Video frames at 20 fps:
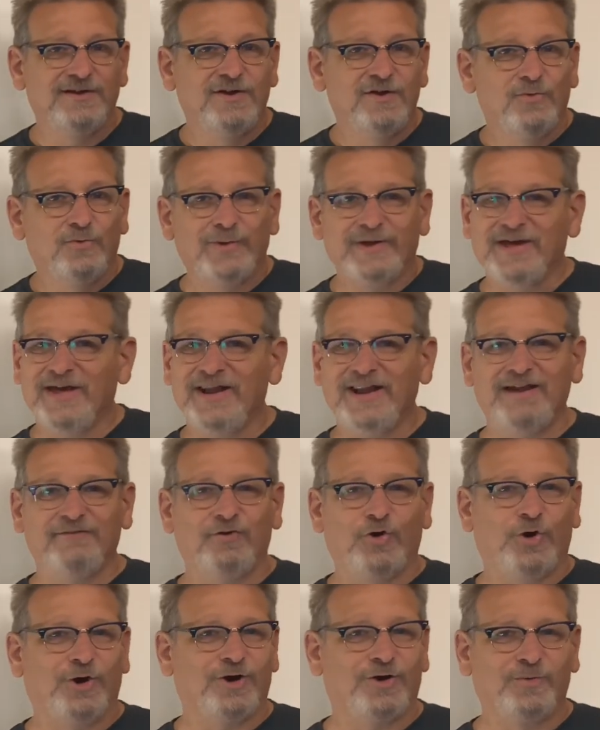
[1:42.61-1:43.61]
We gotta have a
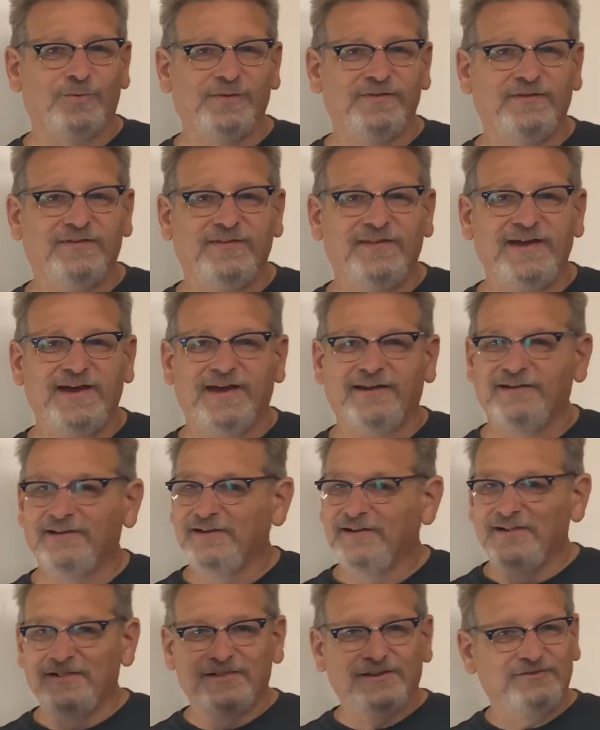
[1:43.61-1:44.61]
harder one than that.
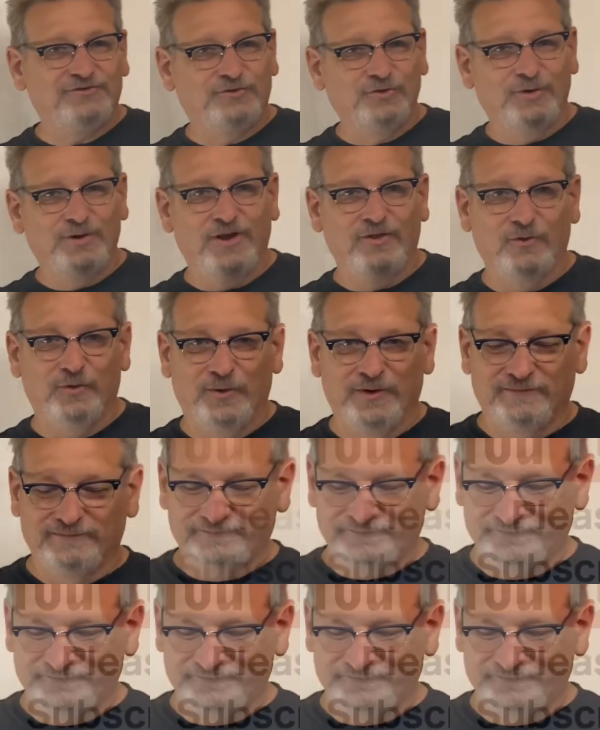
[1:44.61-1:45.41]
Let's do another one.